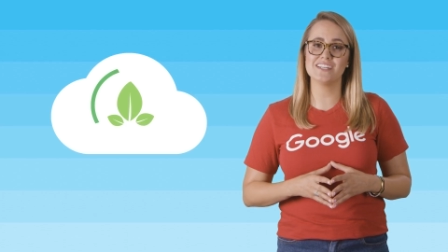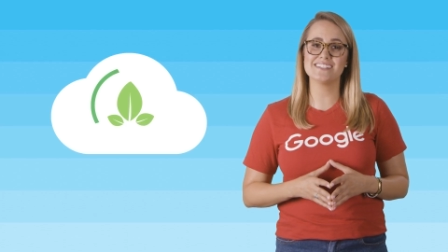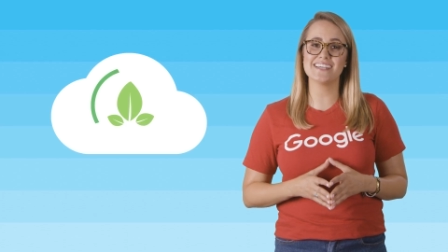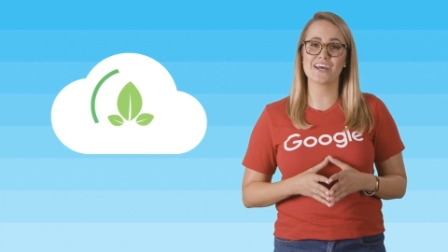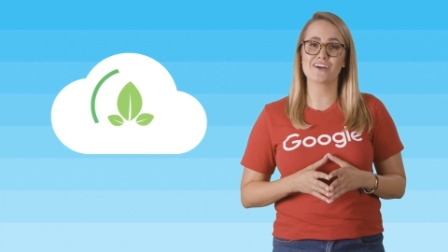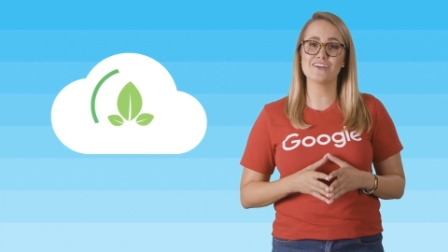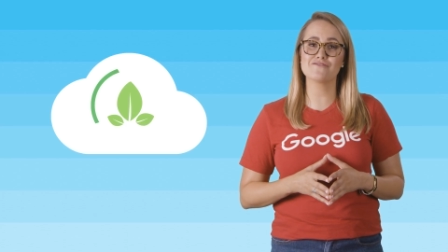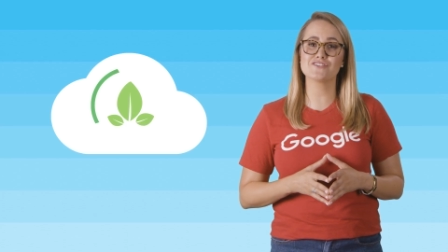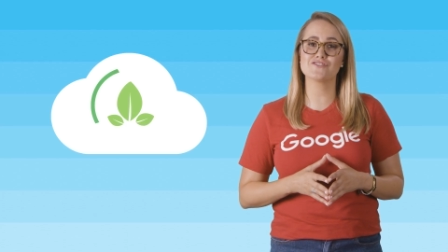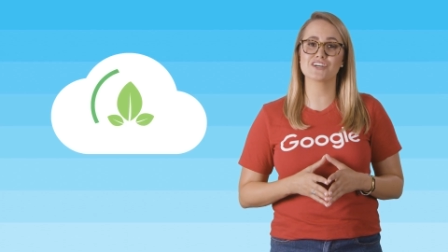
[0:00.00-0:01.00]
is that our
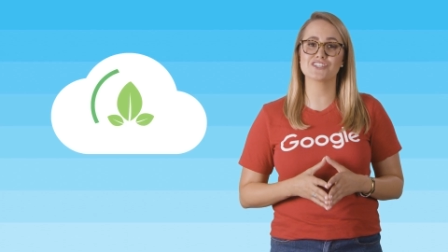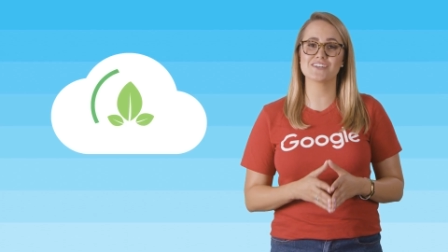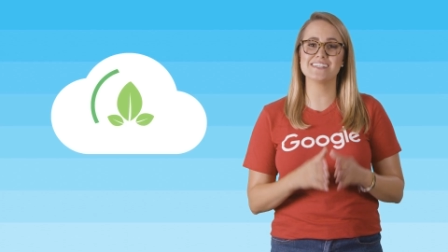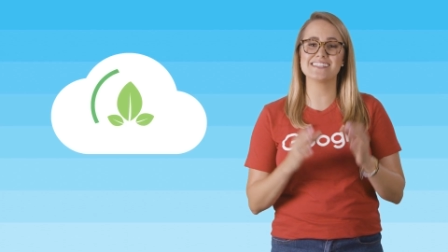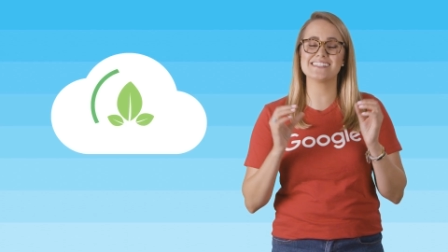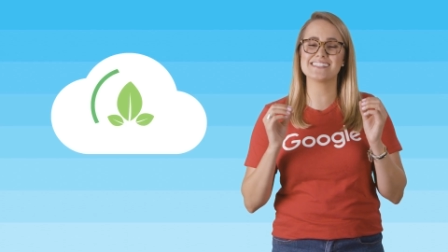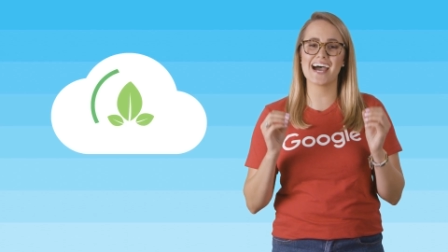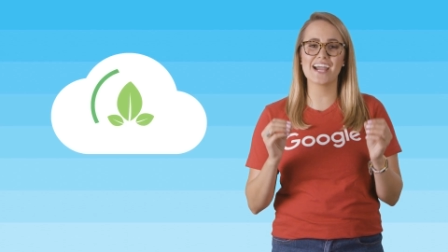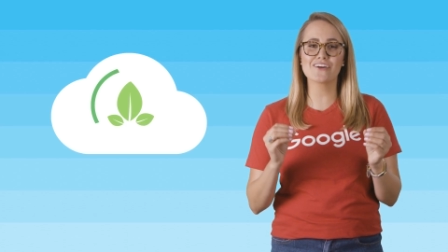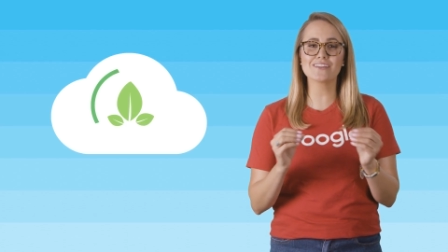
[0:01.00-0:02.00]
infrastructure is
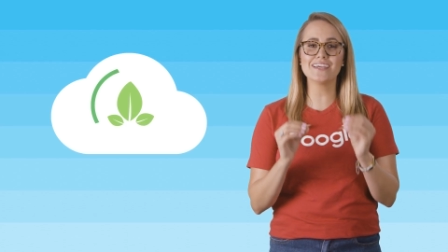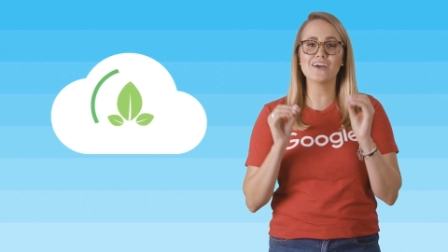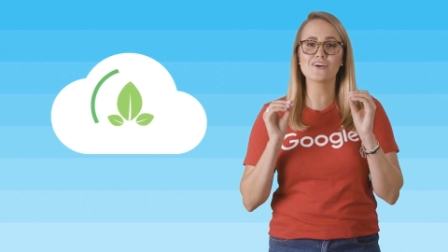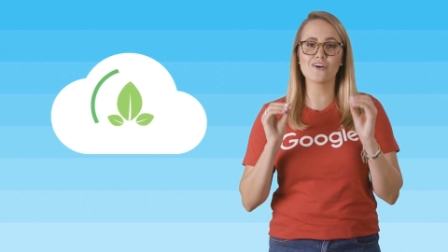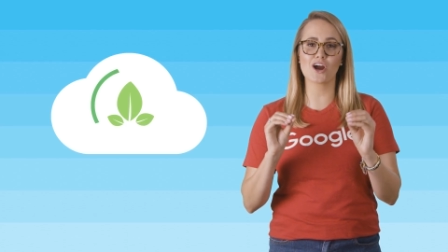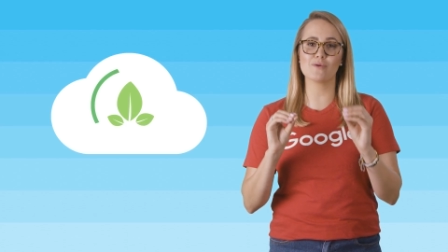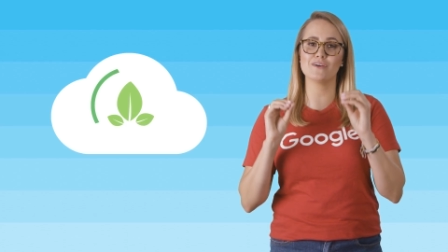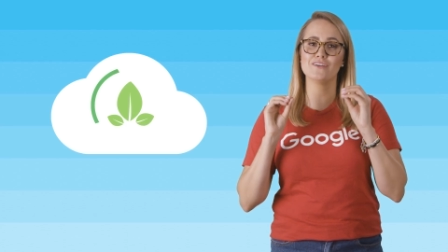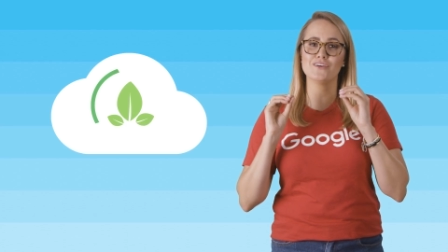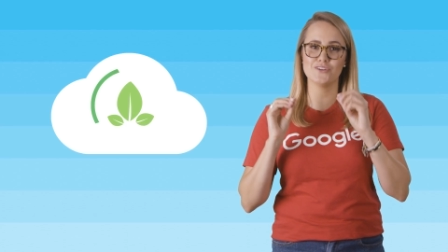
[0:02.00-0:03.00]
entirely
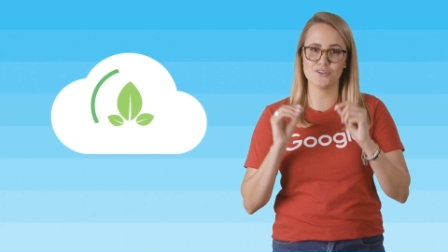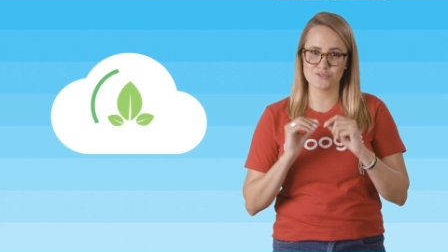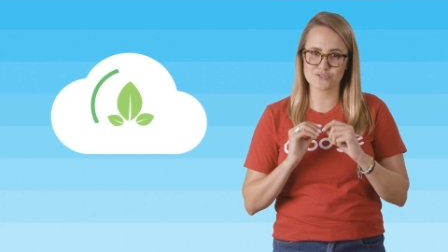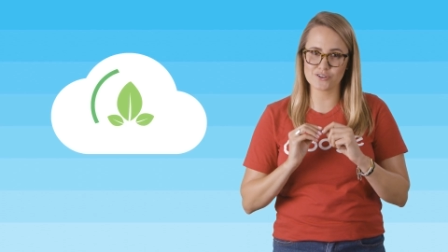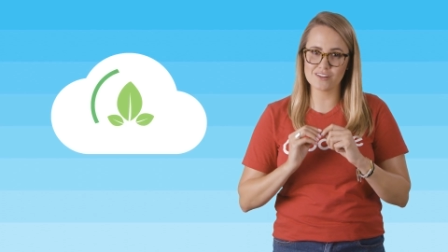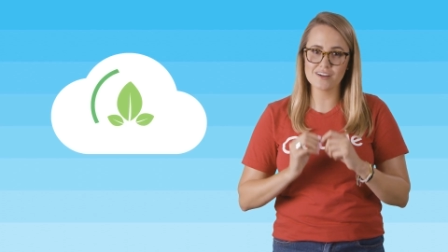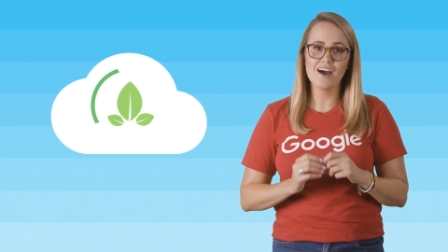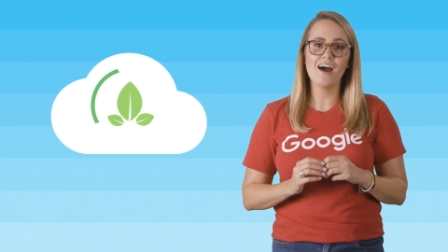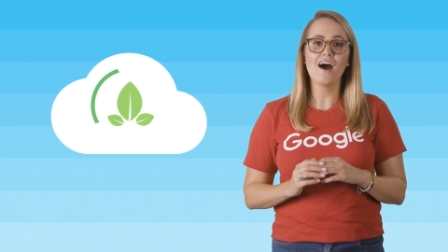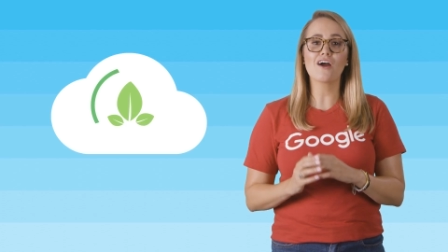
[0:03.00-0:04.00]
carbon neutral.
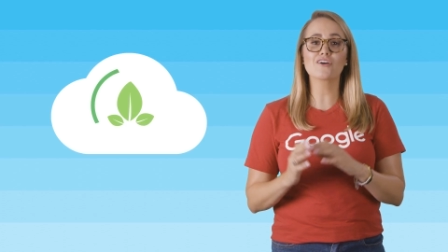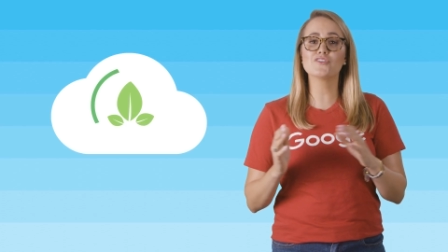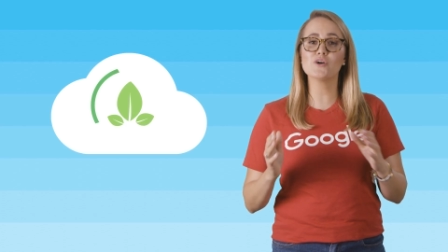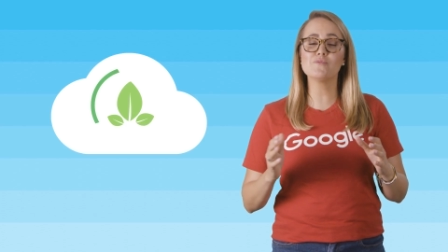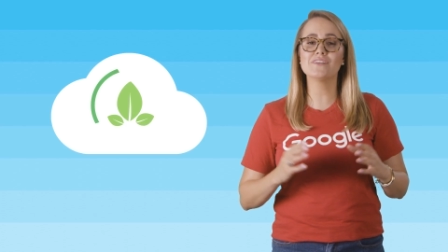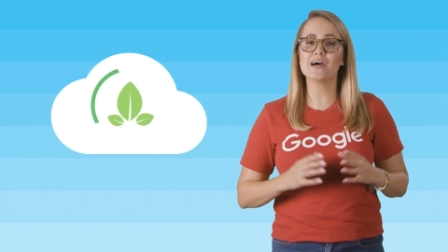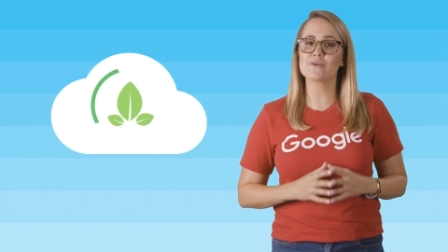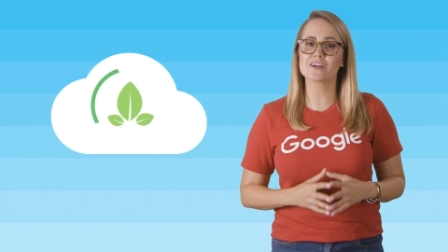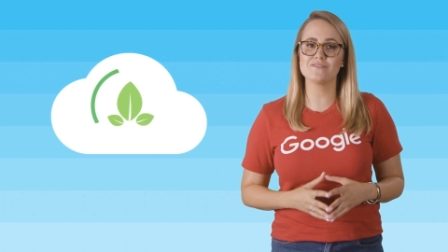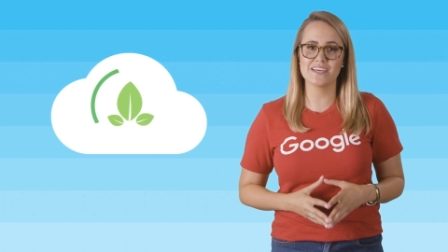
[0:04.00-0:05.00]
Our global
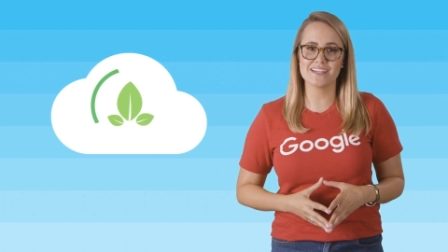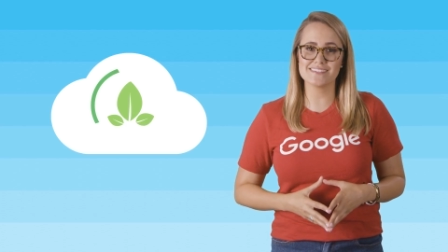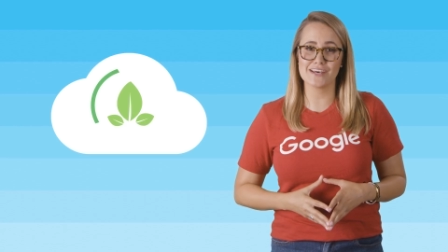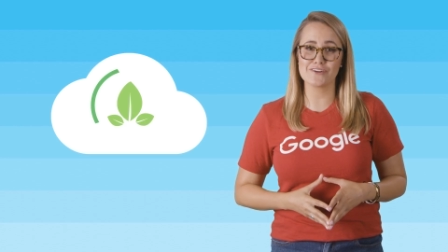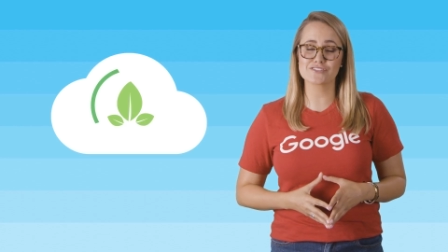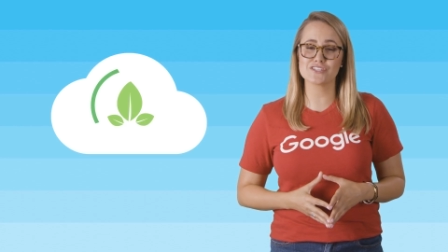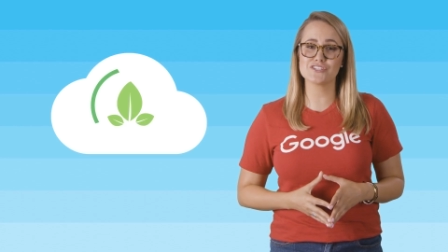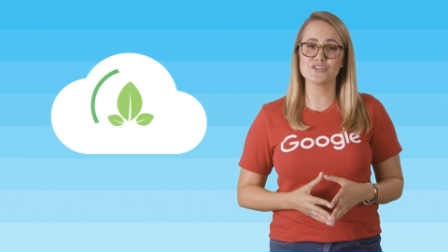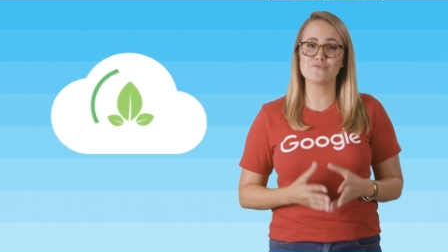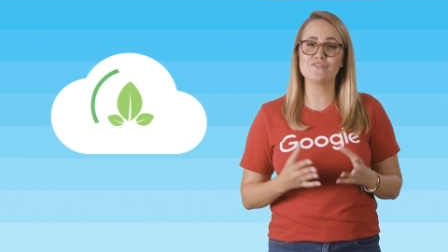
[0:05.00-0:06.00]
network of data centers
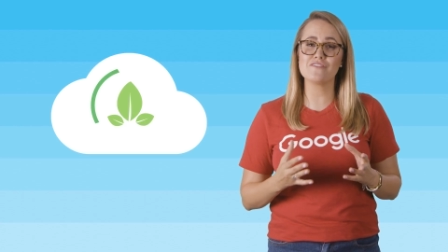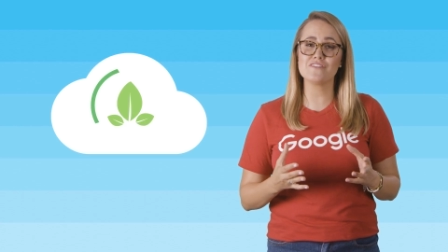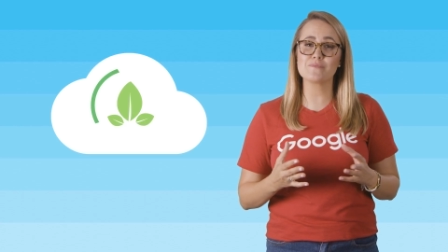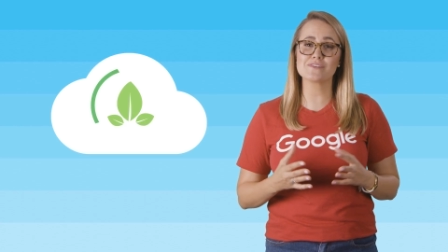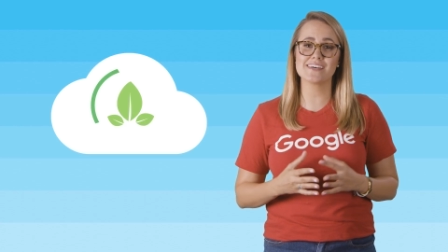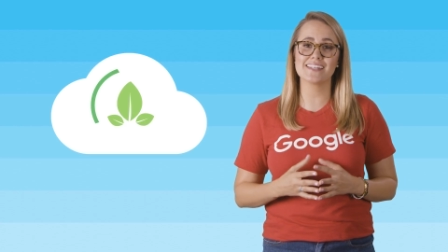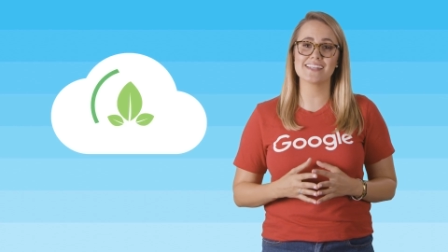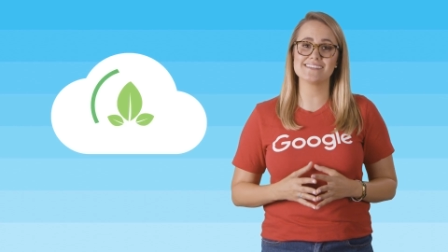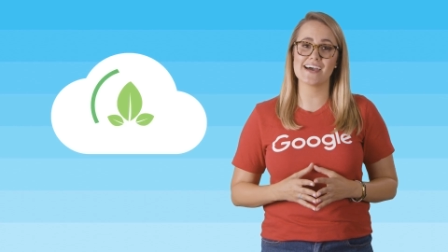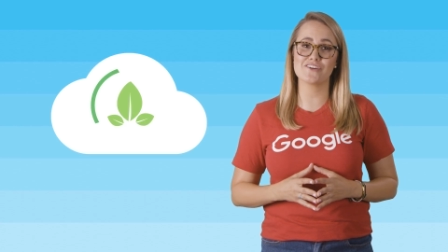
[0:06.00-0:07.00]
consume 50%
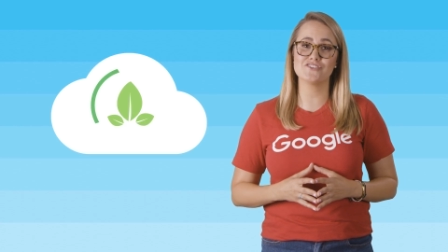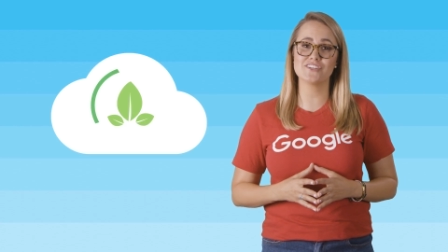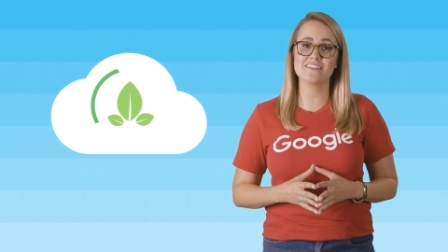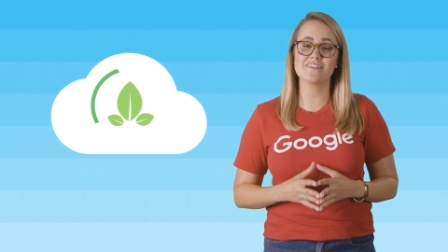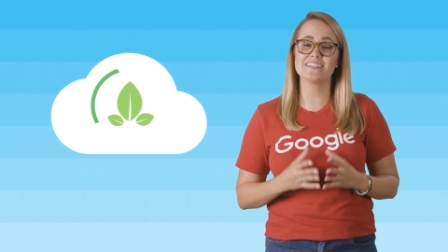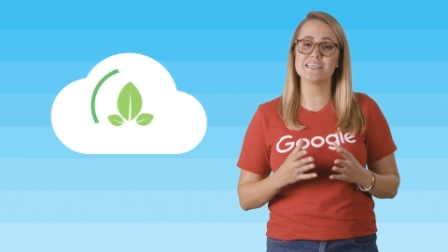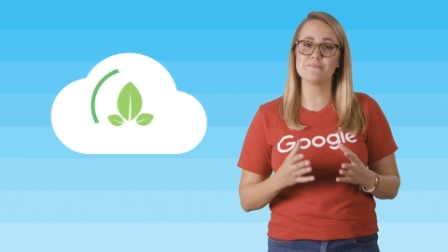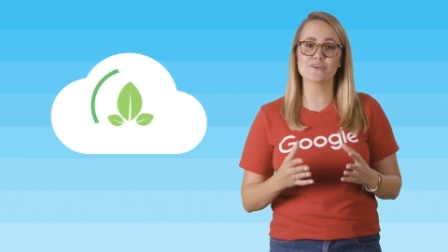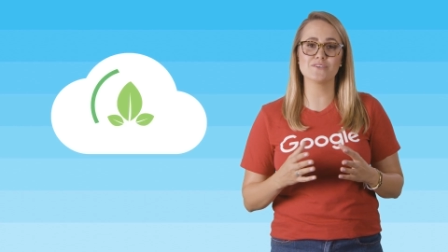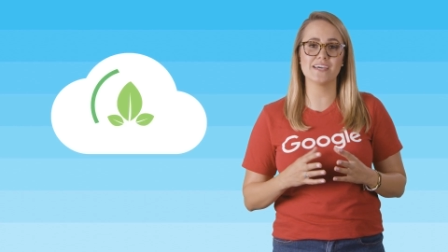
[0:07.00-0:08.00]
less energy than the
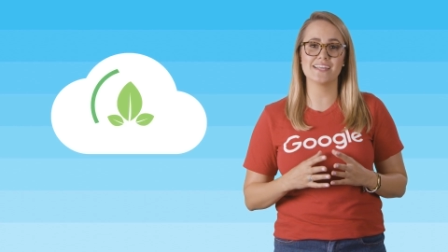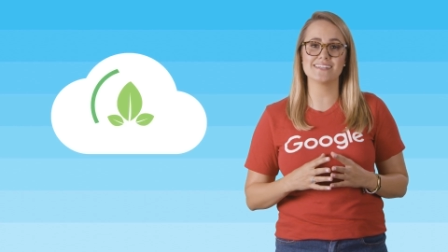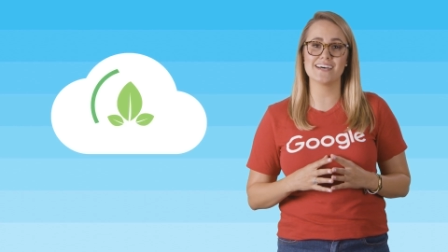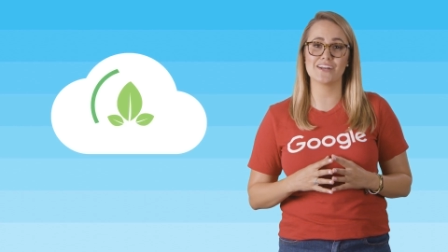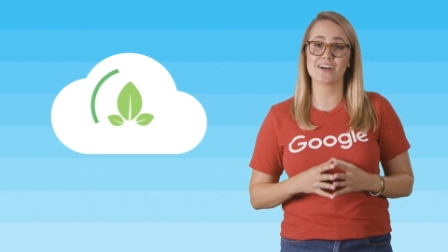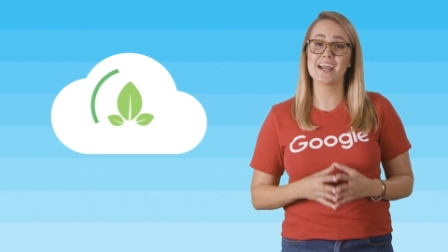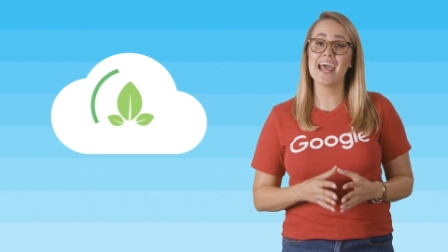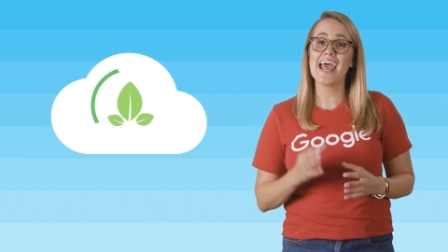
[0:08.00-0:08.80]
typical data center,